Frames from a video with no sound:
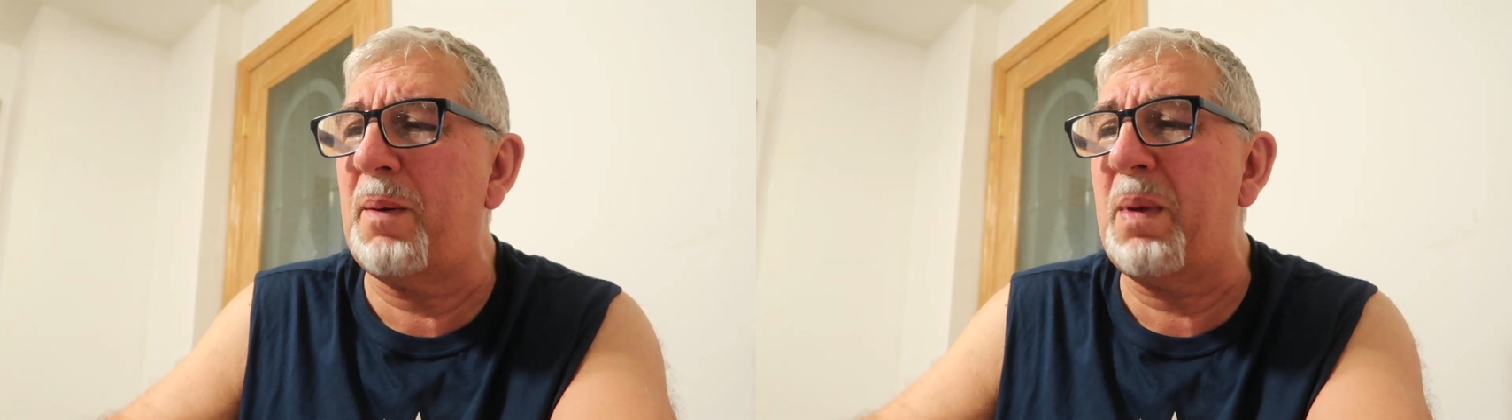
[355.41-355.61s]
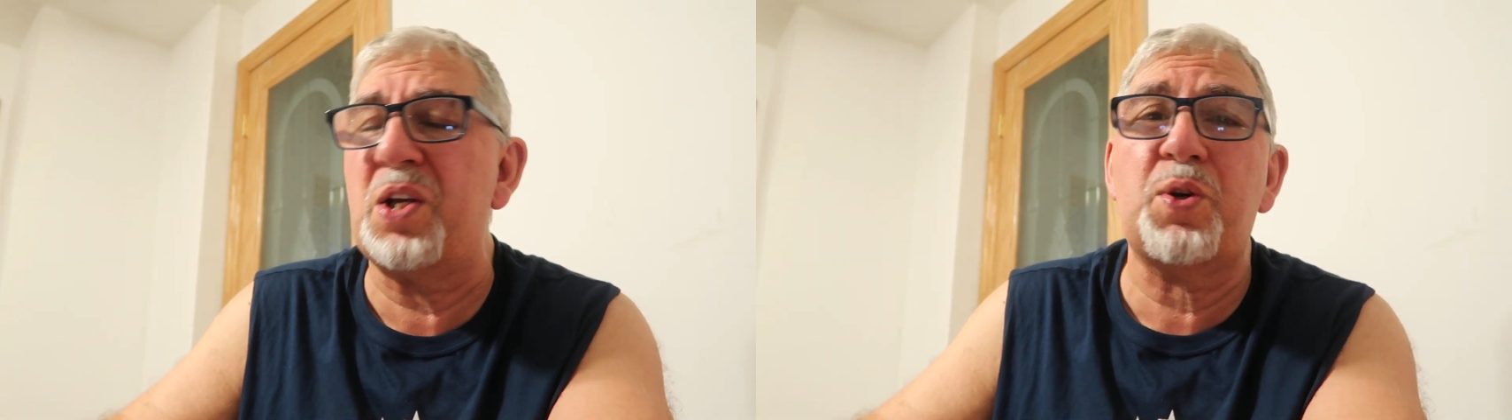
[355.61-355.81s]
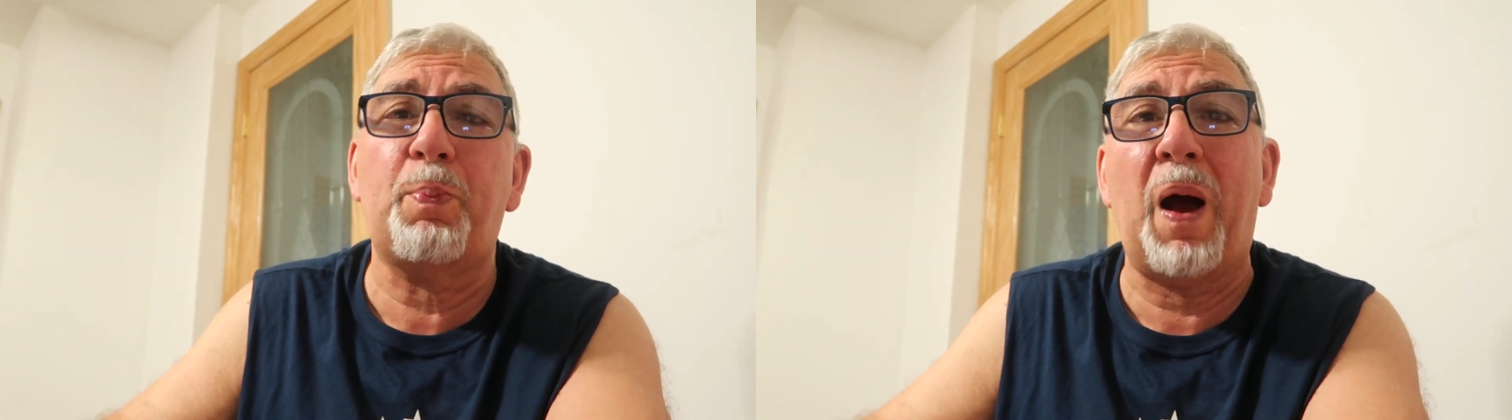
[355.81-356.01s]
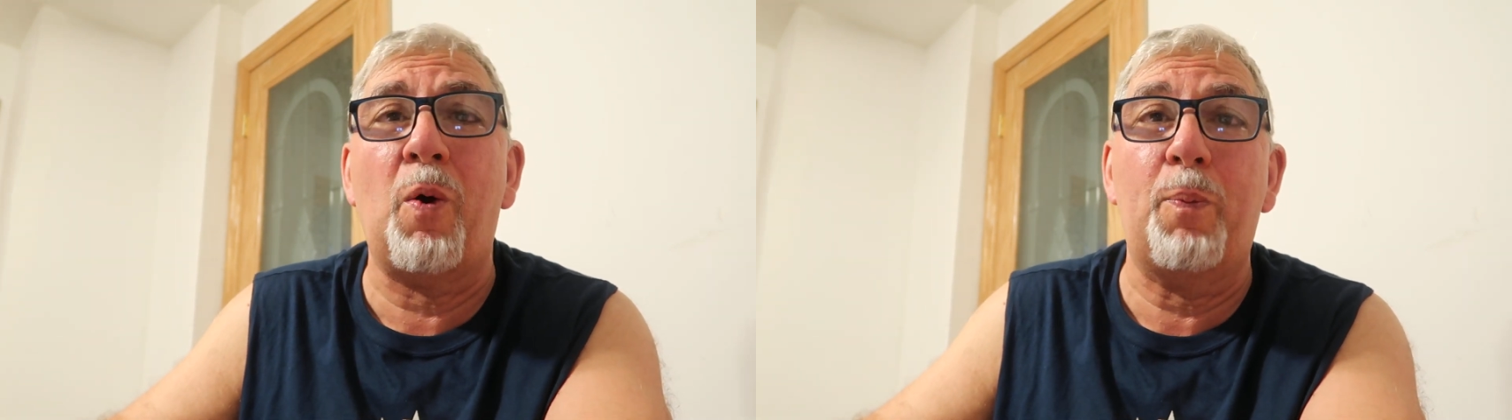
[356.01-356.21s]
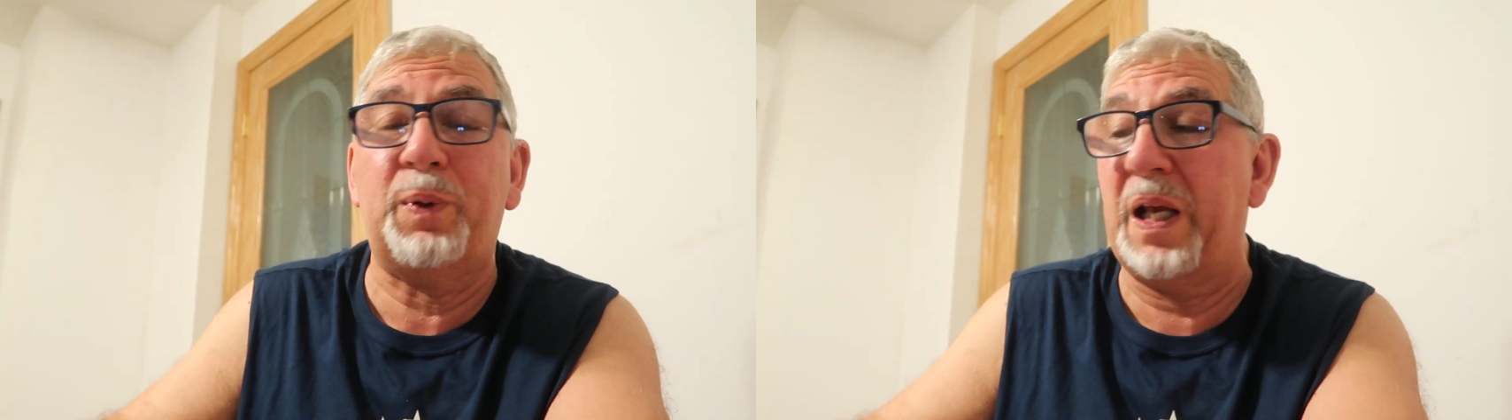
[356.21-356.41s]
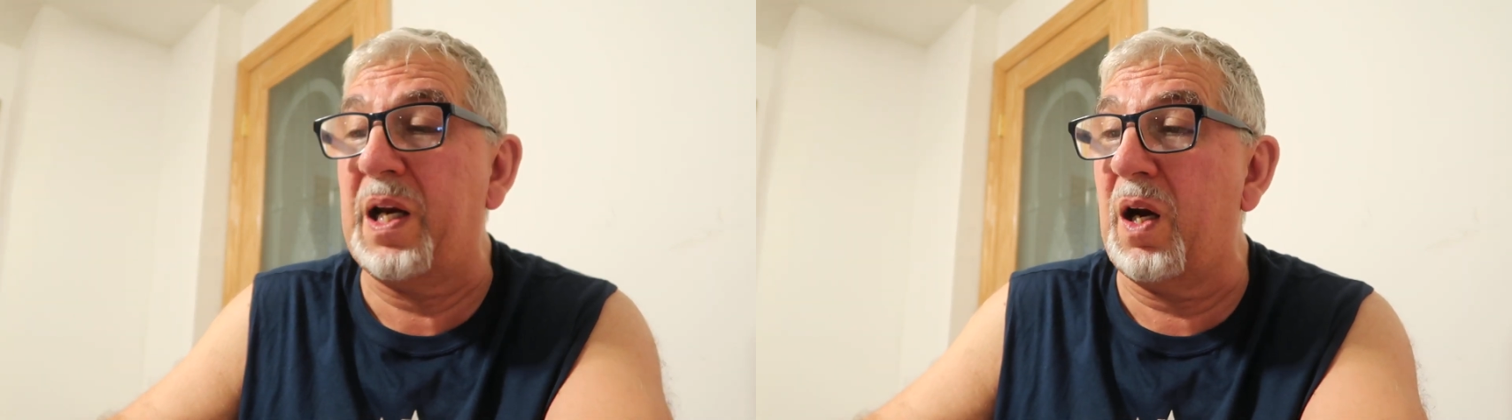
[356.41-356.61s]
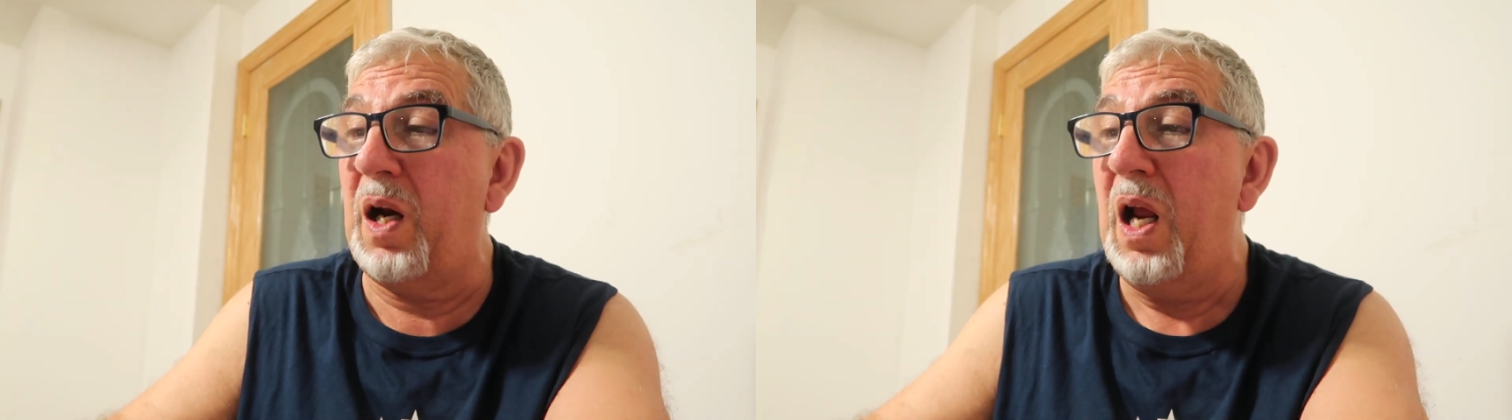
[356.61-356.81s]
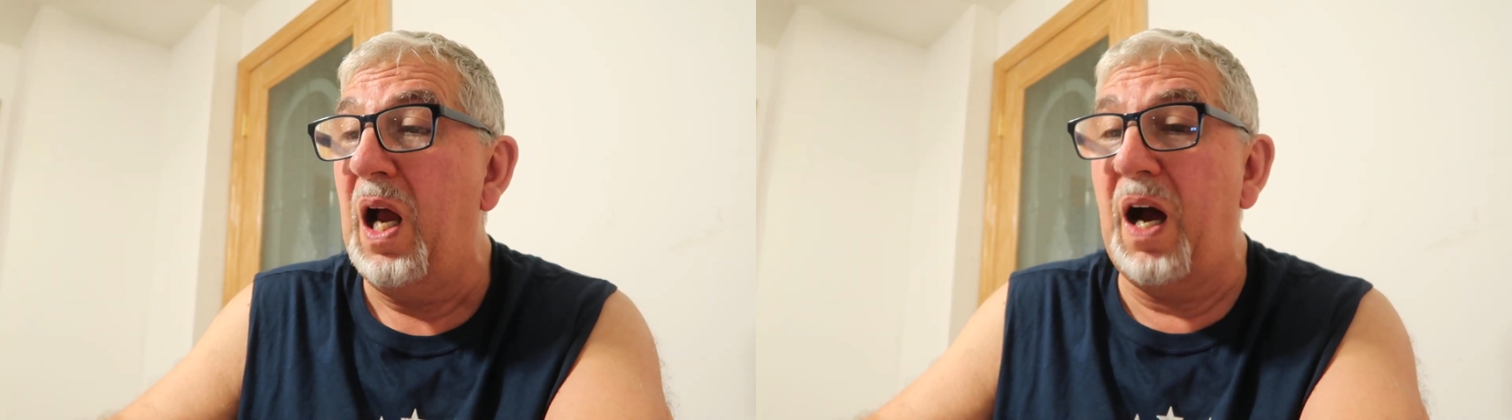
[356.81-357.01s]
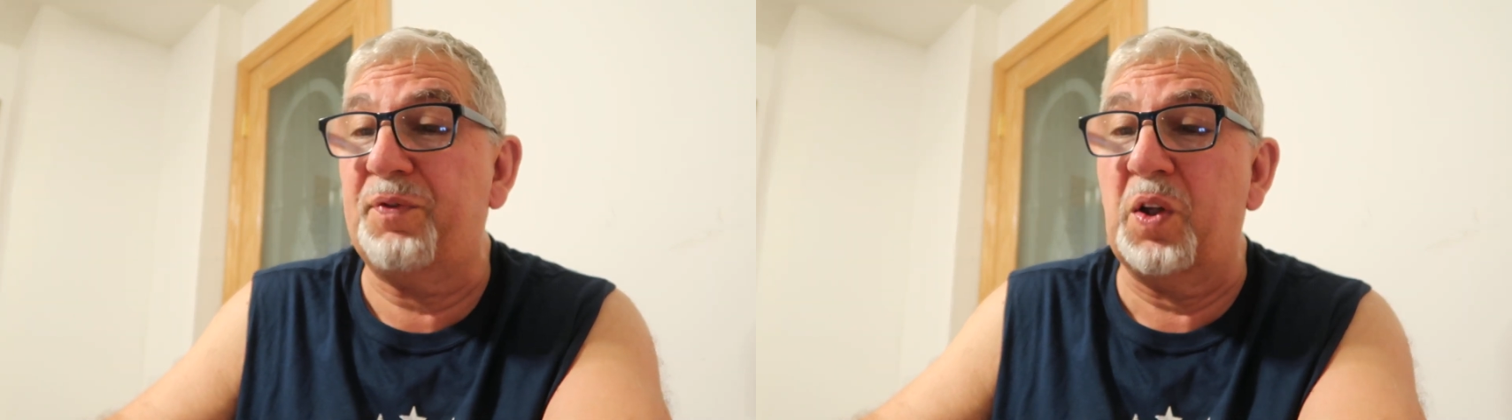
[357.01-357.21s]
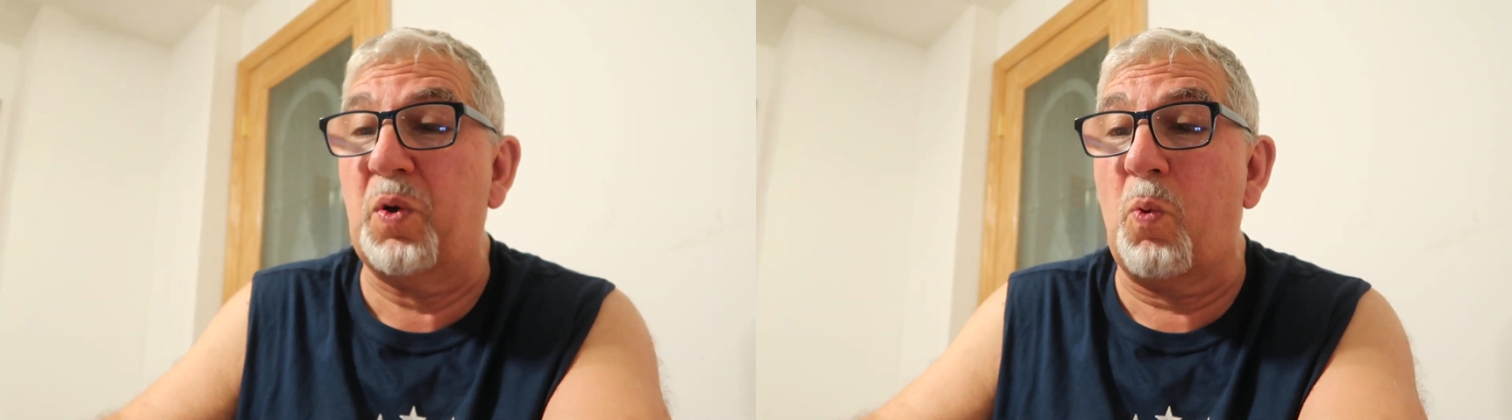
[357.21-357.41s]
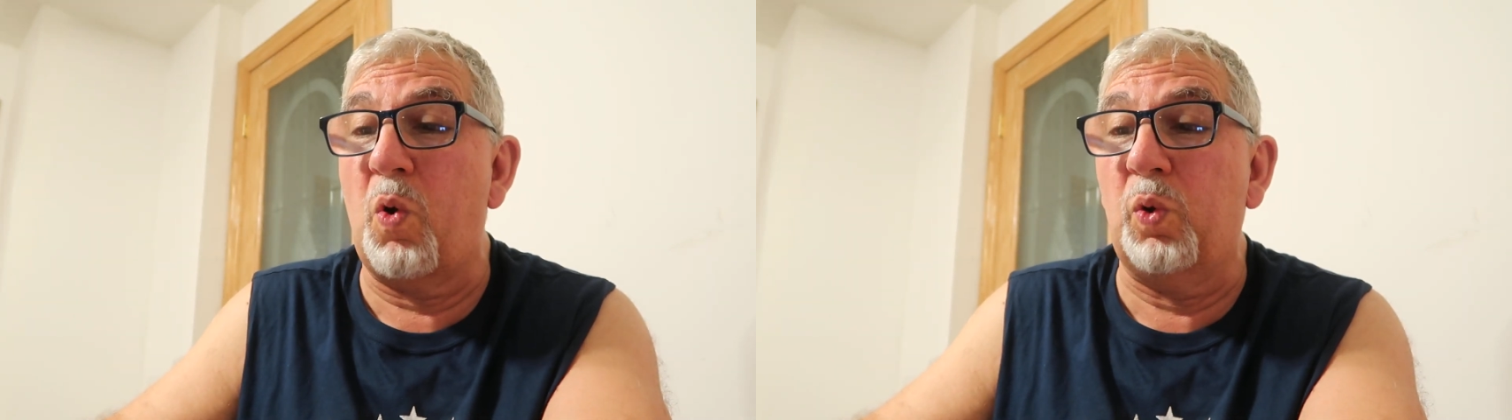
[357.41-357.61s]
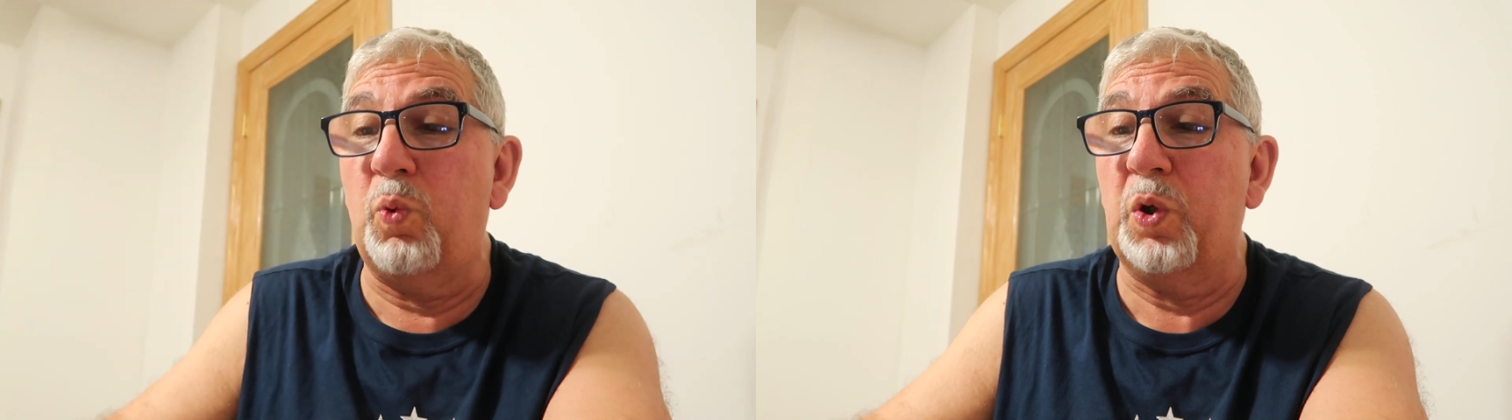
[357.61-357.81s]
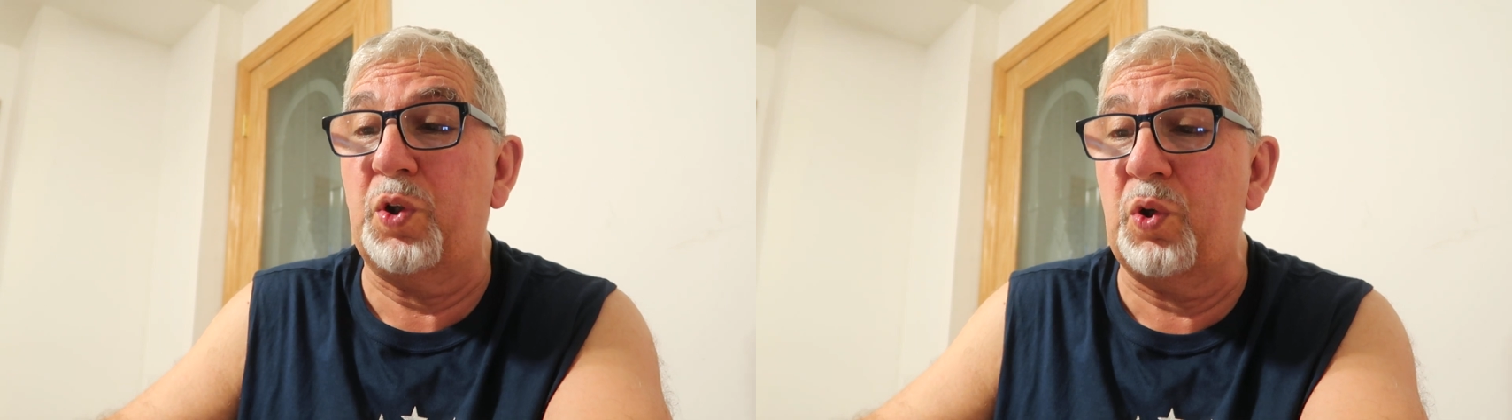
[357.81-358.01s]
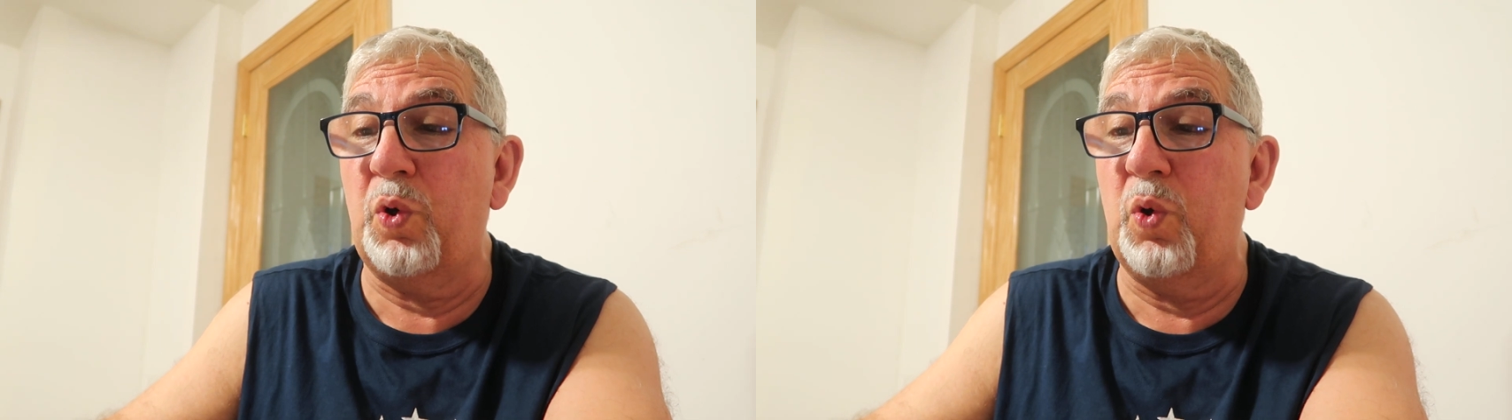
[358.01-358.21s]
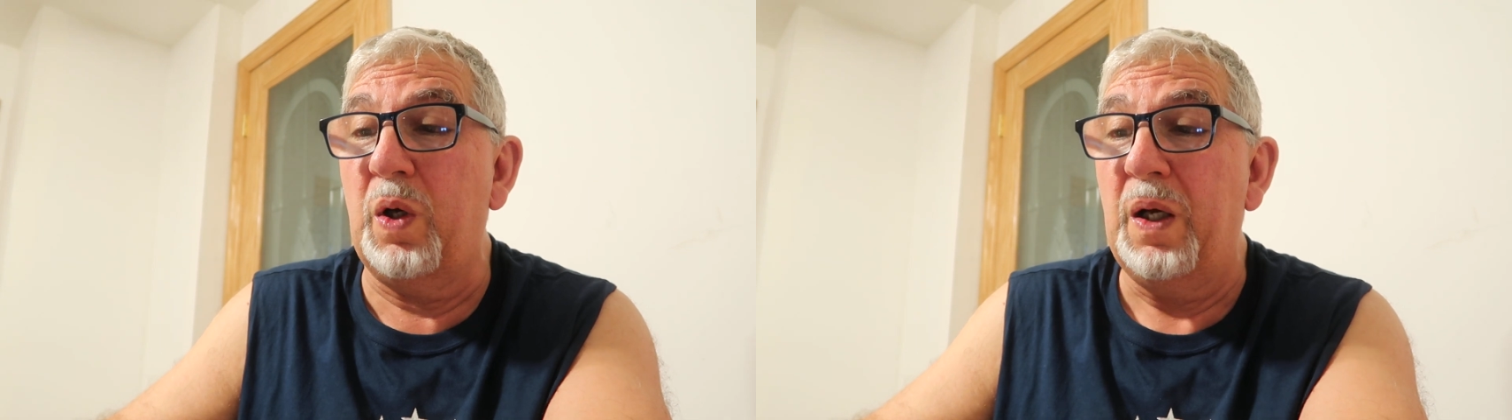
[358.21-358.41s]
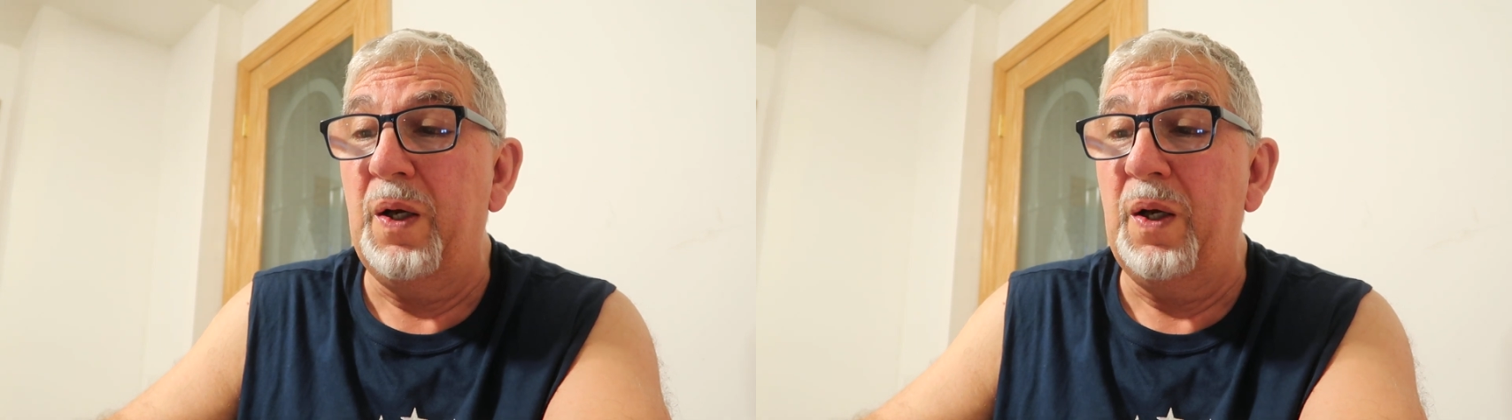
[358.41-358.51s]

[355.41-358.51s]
a major power player after the World War II,